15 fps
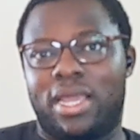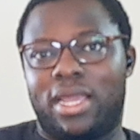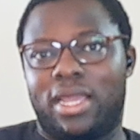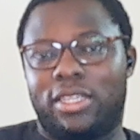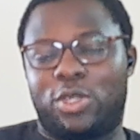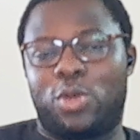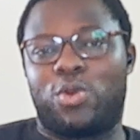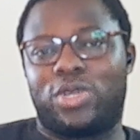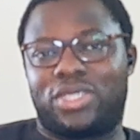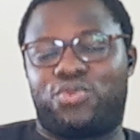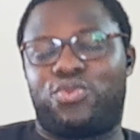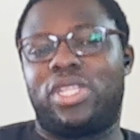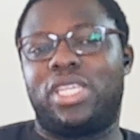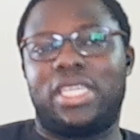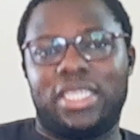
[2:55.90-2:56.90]
So it was
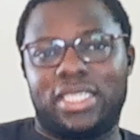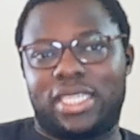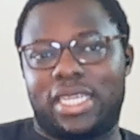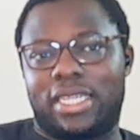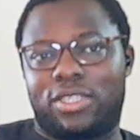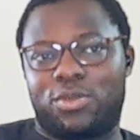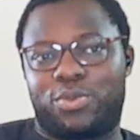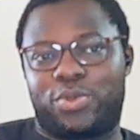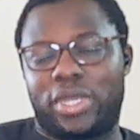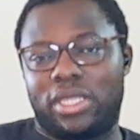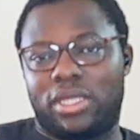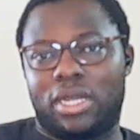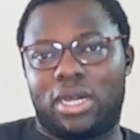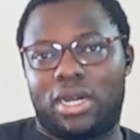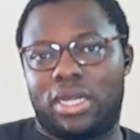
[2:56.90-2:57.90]
really easier to bring
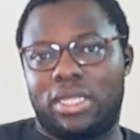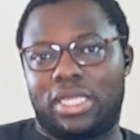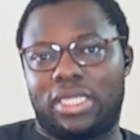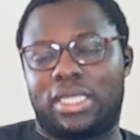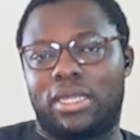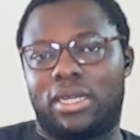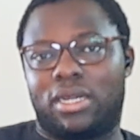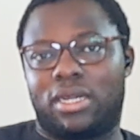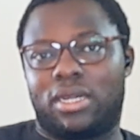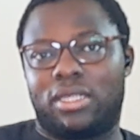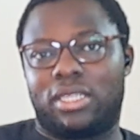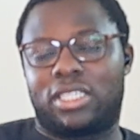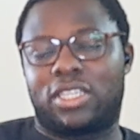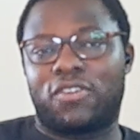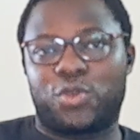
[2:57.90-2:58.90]
the
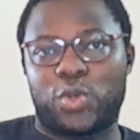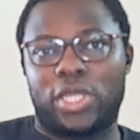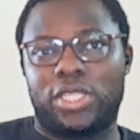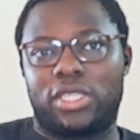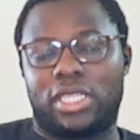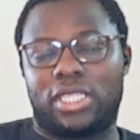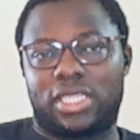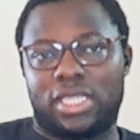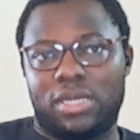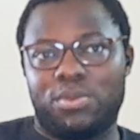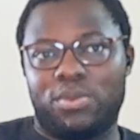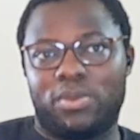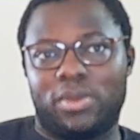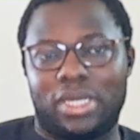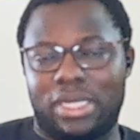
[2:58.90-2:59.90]
software into the team.
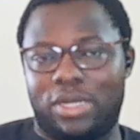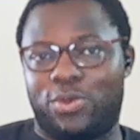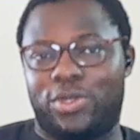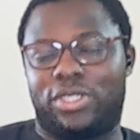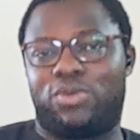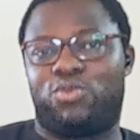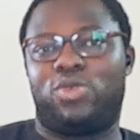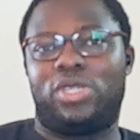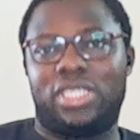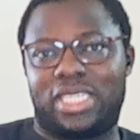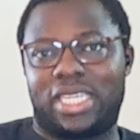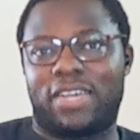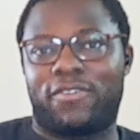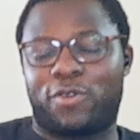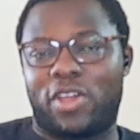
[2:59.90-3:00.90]
It was
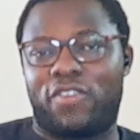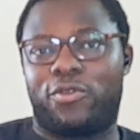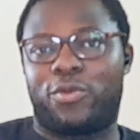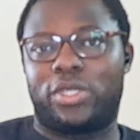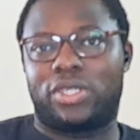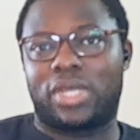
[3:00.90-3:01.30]
easier for everyone to